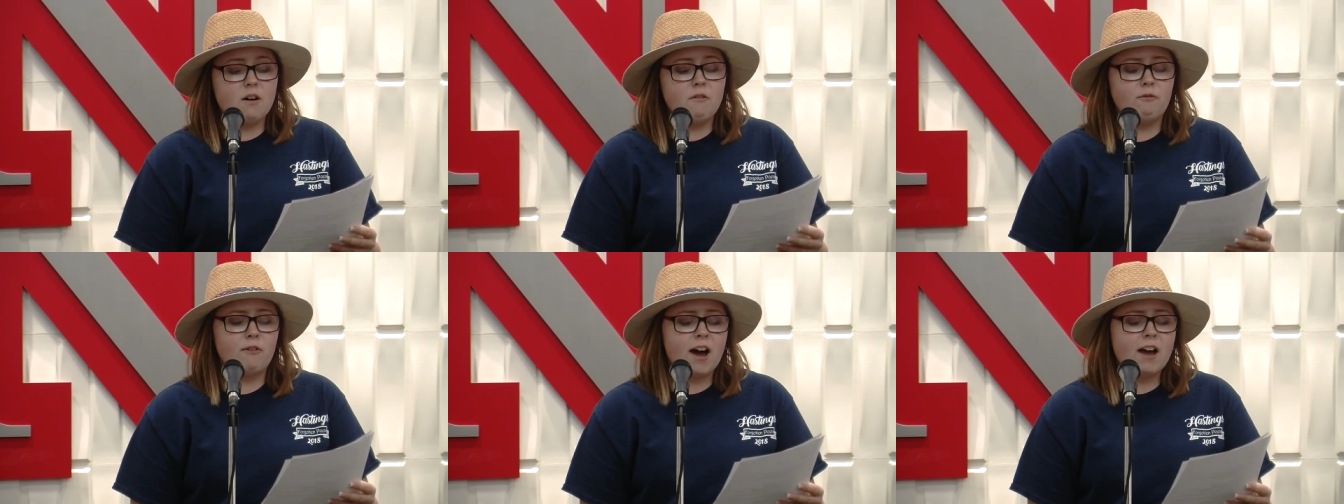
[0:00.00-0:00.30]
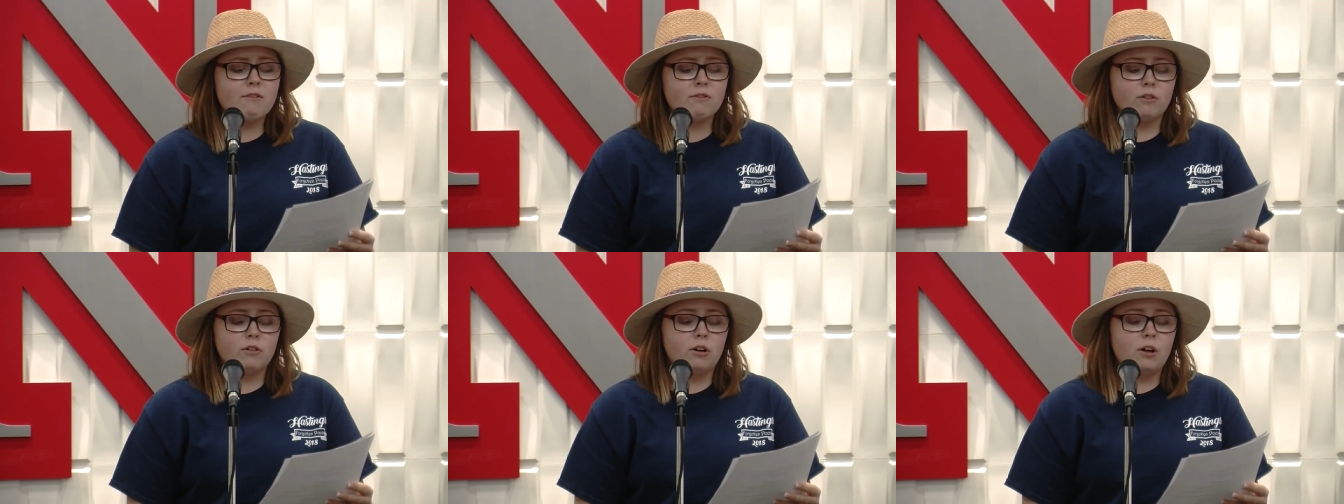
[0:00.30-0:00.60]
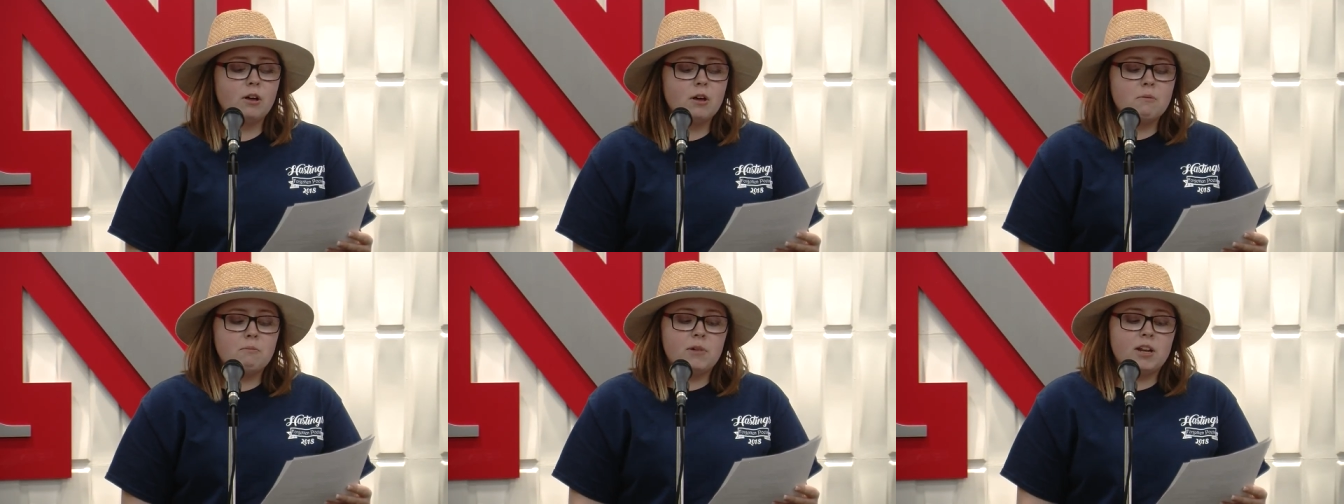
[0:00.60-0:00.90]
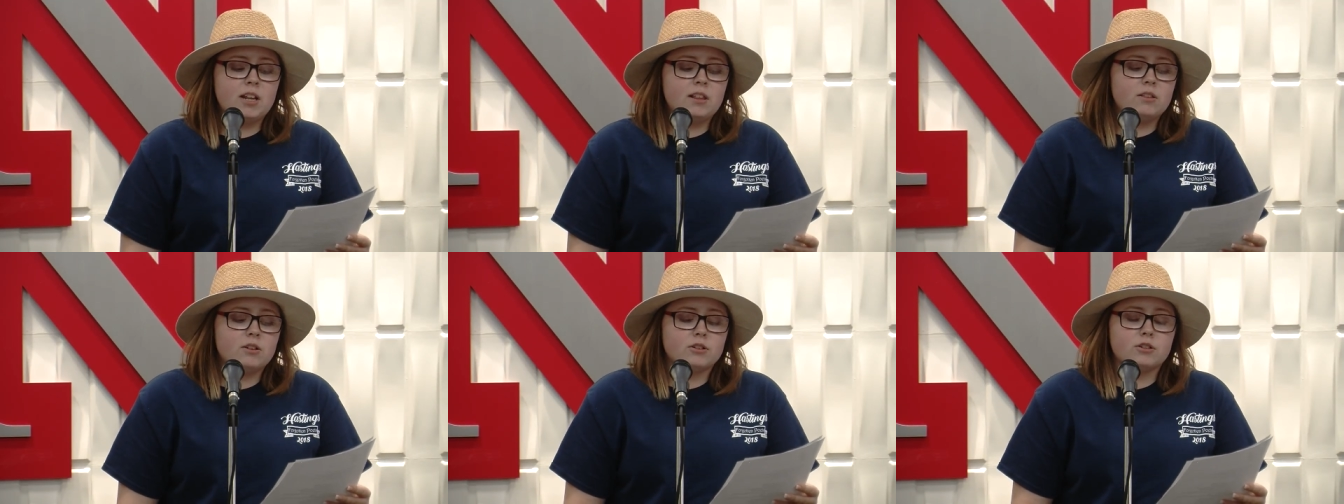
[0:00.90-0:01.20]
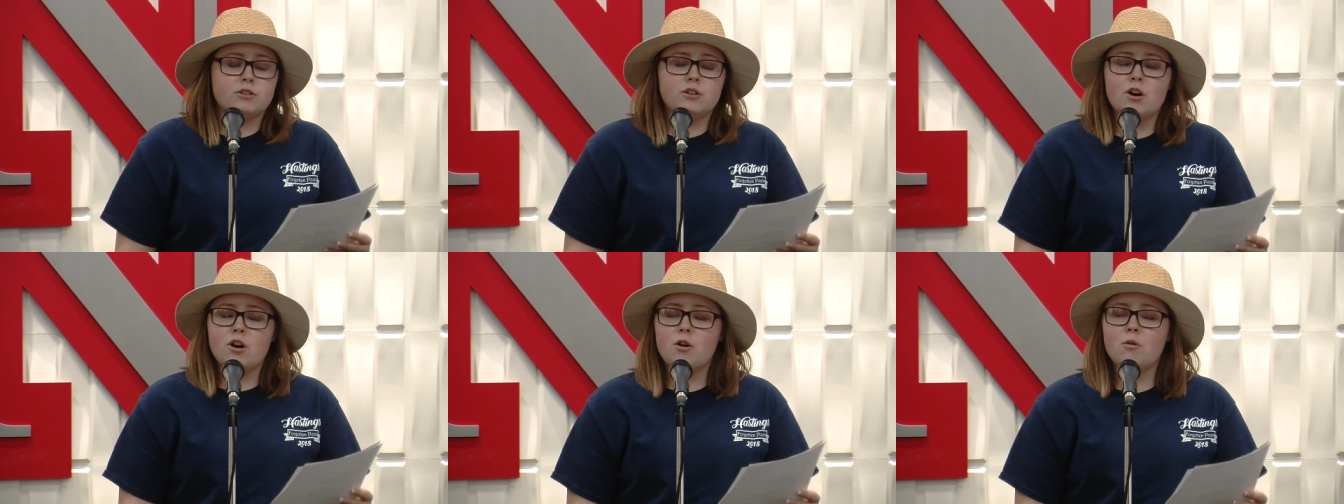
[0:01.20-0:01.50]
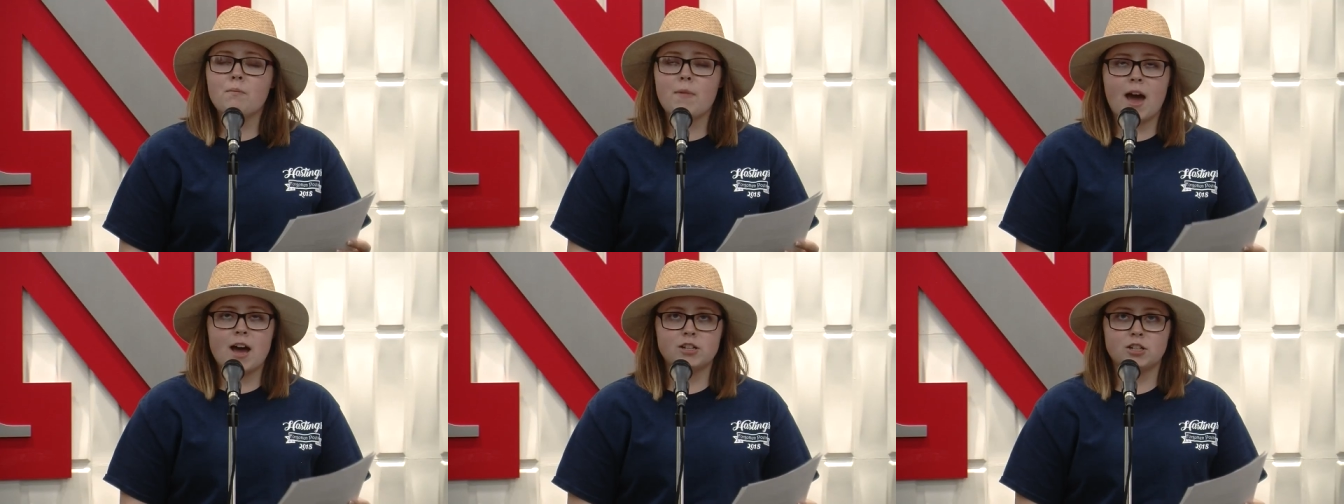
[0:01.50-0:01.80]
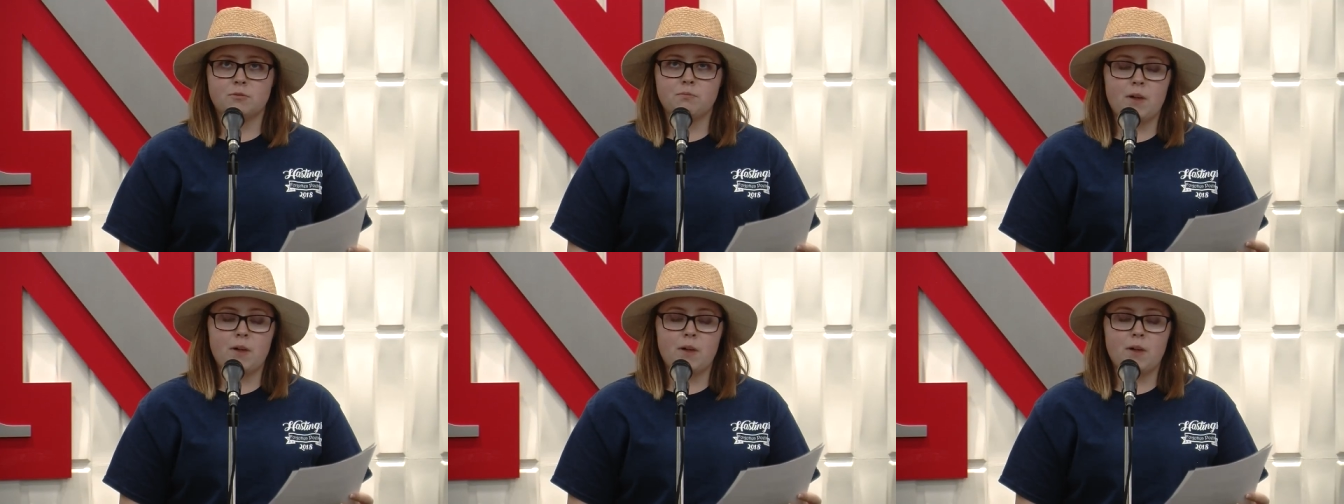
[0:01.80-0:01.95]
Viral, meaning there's no magic